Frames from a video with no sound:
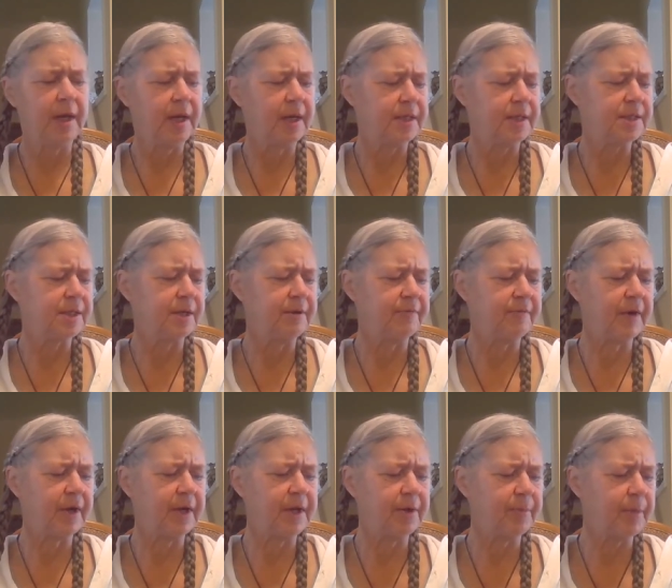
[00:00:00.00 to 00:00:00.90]
it's on a
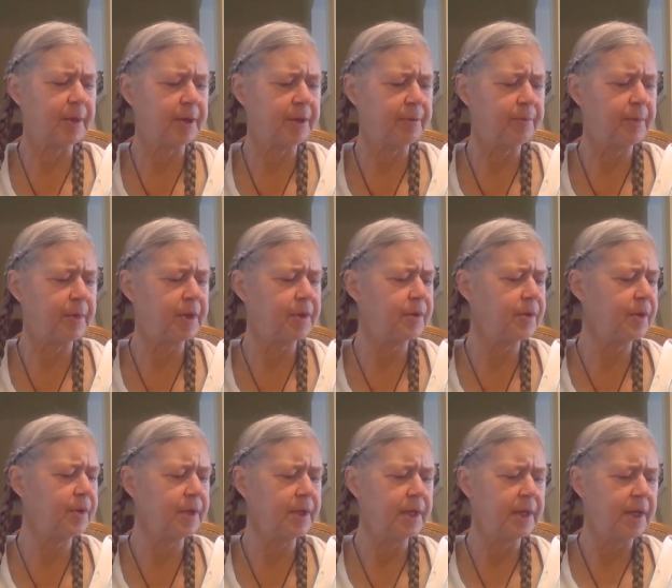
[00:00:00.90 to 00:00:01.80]
vitamin and
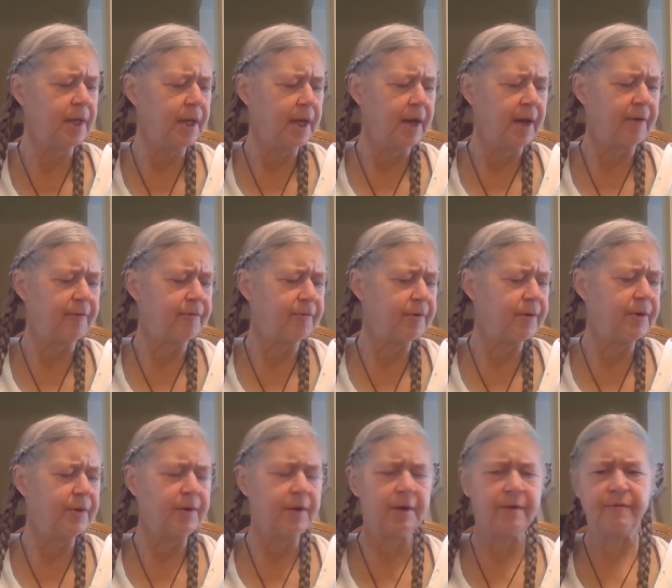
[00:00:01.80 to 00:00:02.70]
mineral, a
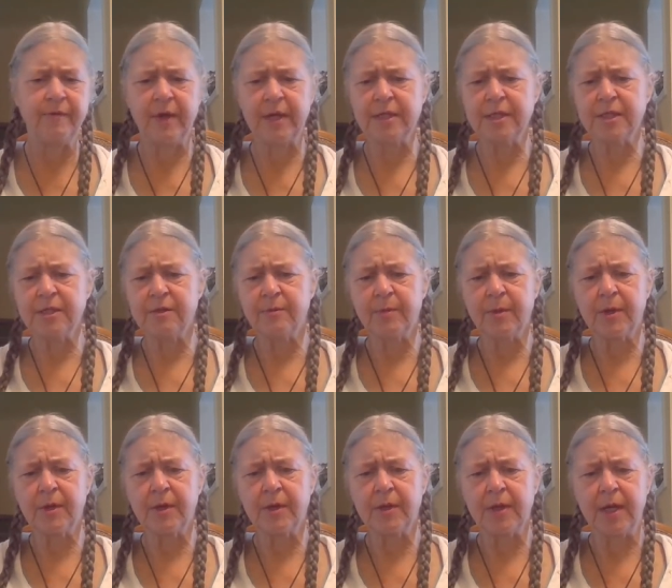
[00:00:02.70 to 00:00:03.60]
fruit, a
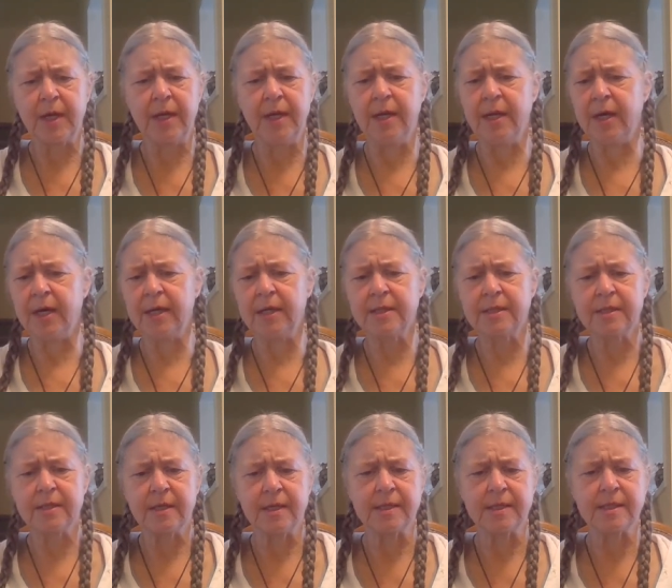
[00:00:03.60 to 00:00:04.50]
vegetable, a
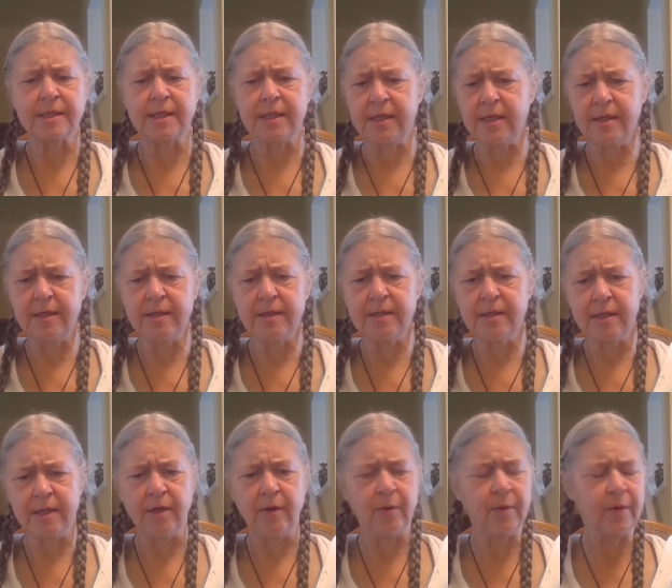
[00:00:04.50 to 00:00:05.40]
nut, a seed,
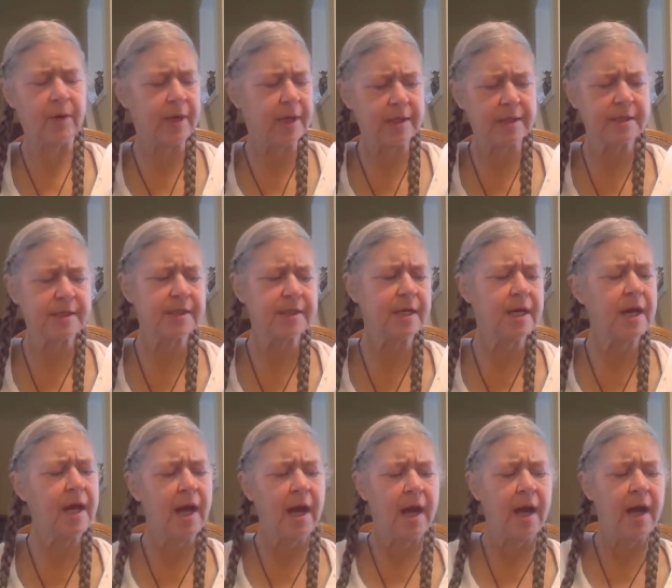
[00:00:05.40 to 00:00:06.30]
the oils.
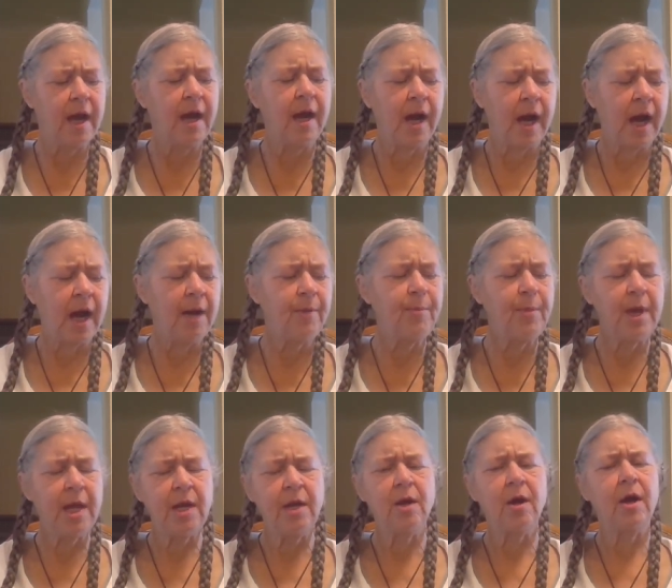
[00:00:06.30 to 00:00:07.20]
I
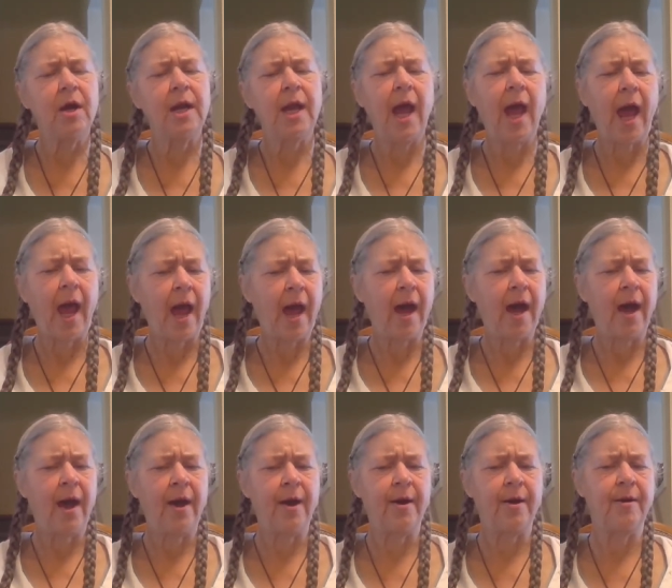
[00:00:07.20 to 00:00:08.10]
may not
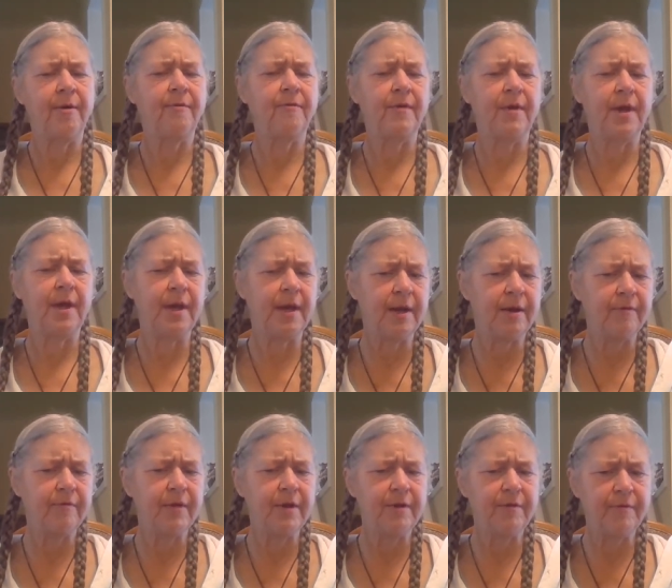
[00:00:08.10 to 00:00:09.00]
have
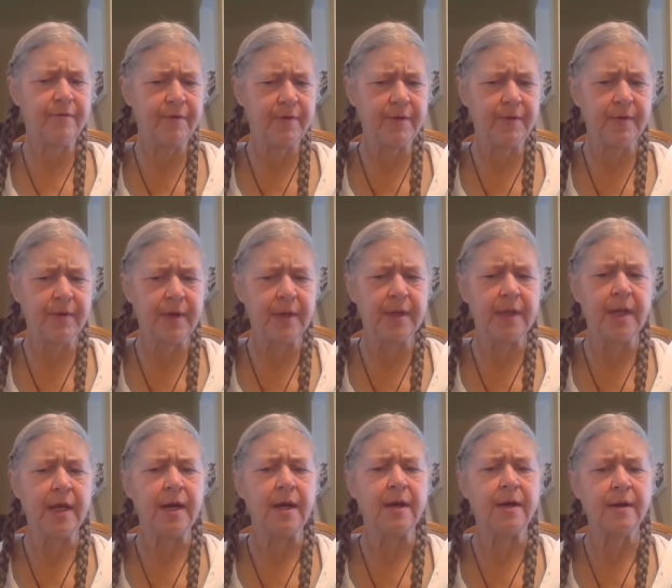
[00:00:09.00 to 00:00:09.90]
every food in
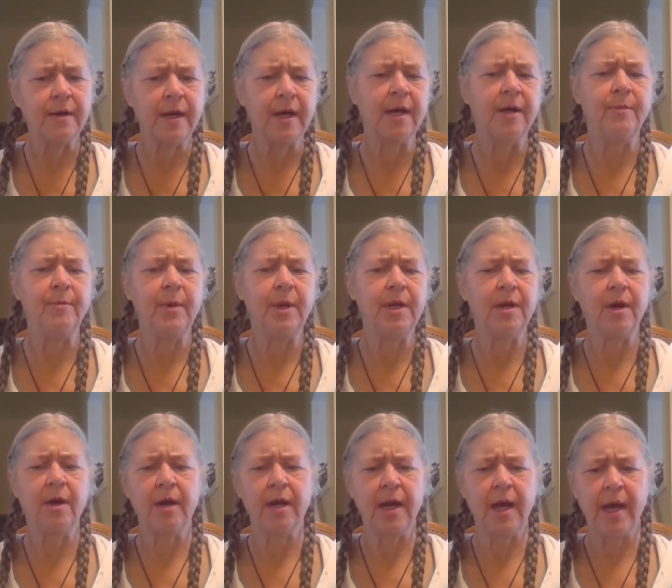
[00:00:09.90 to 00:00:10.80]
there. I may
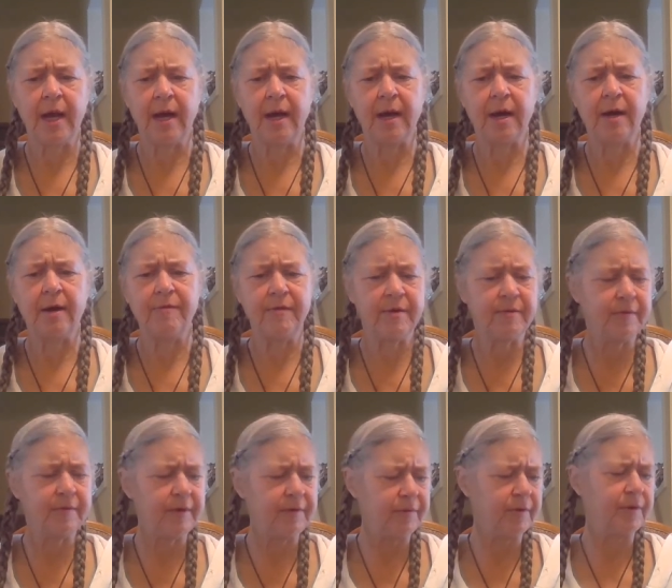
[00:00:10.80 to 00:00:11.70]
not have
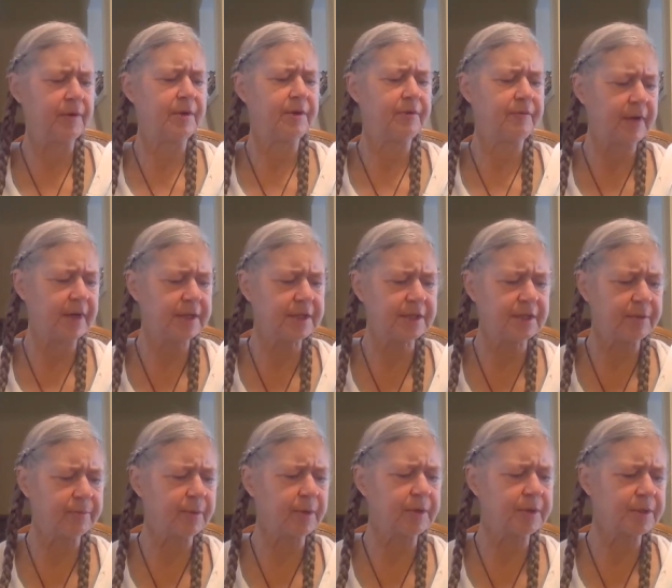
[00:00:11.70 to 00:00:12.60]
every fruit or
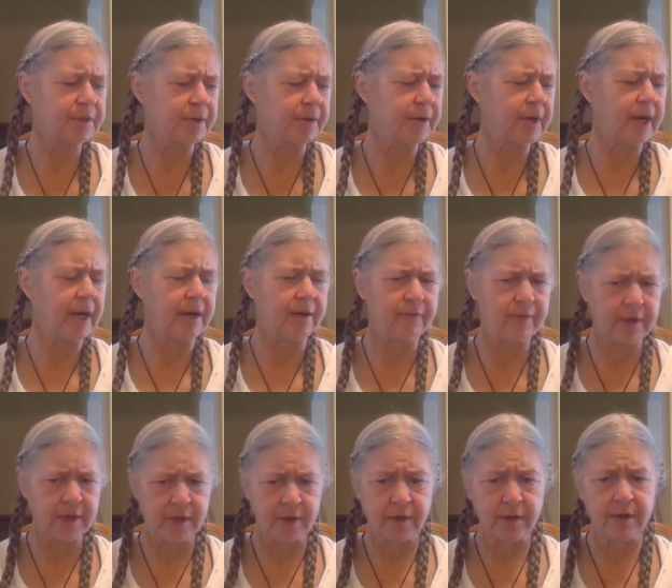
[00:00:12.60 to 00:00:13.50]
vegetable or
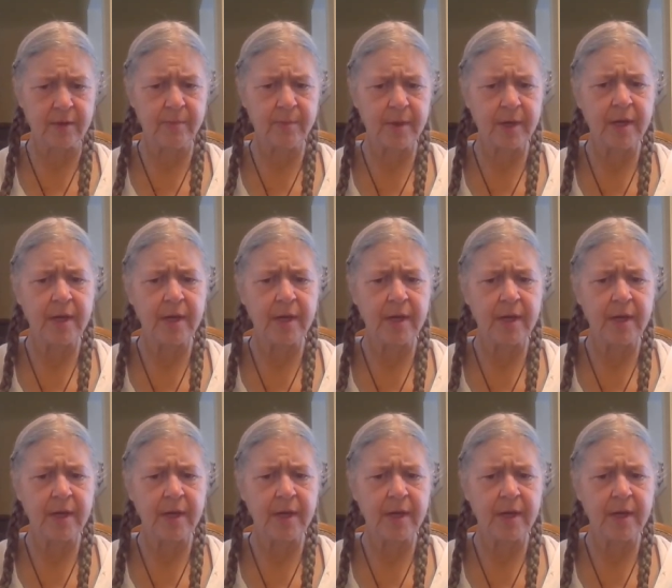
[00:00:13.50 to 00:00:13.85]
every herb.